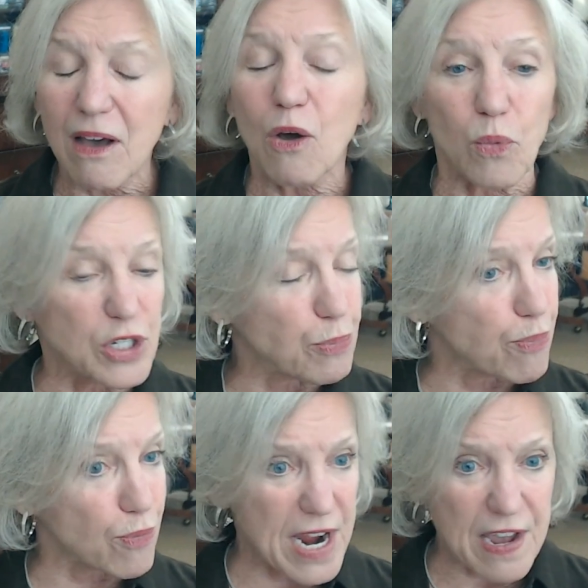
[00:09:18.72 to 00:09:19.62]
which
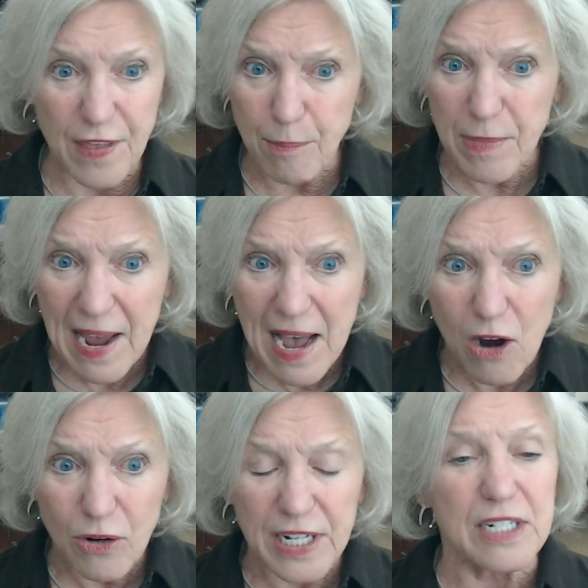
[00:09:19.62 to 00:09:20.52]
break them
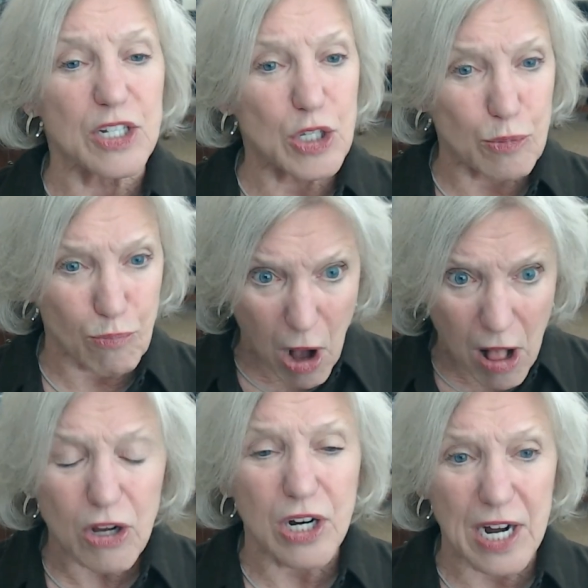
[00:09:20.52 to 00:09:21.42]
down into
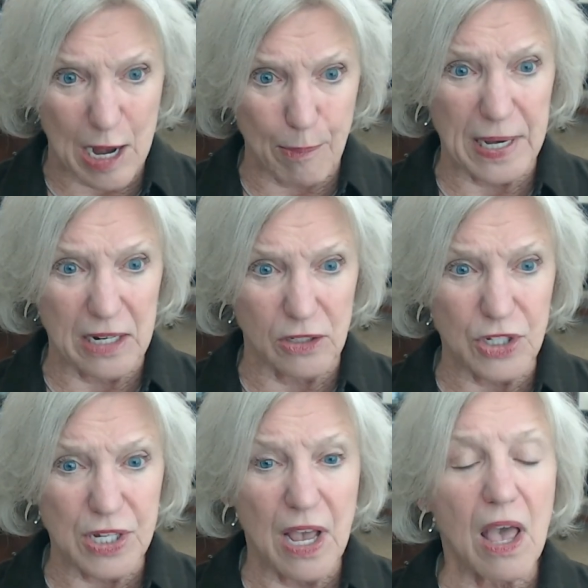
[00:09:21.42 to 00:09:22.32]
smaller
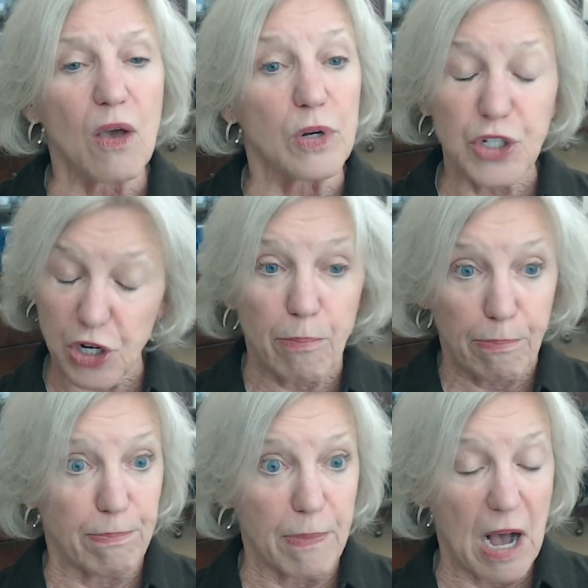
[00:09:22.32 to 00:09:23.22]
compounds, which are
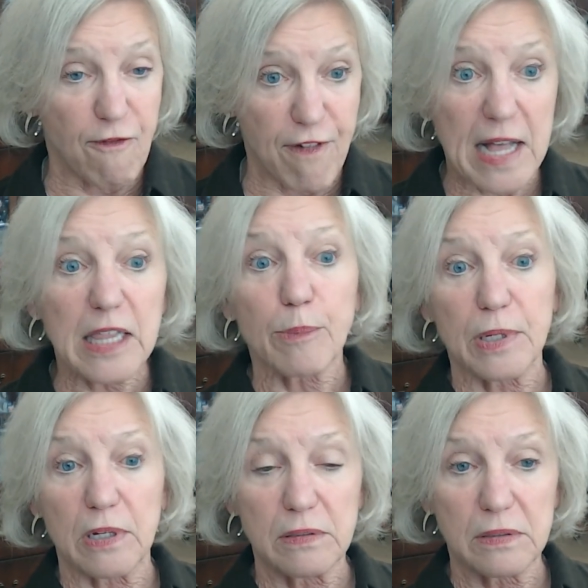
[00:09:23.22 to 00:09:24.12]

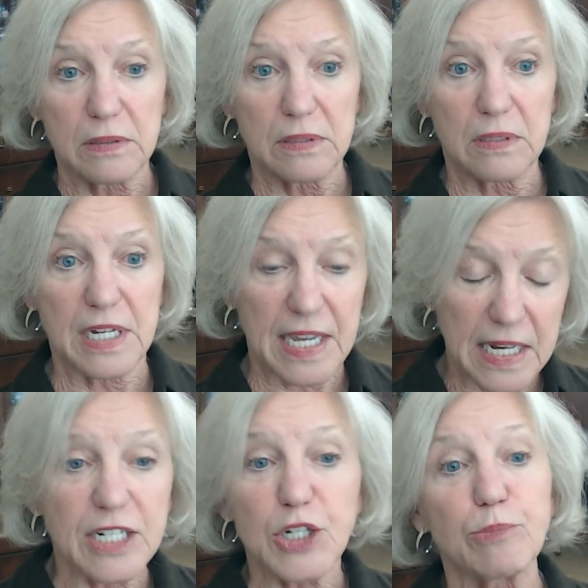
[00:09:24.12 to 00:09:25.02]
available to get
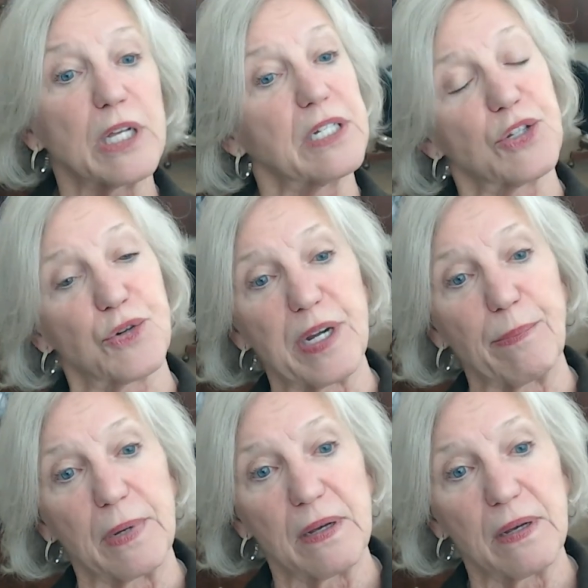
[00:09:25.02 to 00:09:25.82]
into your bloodstream.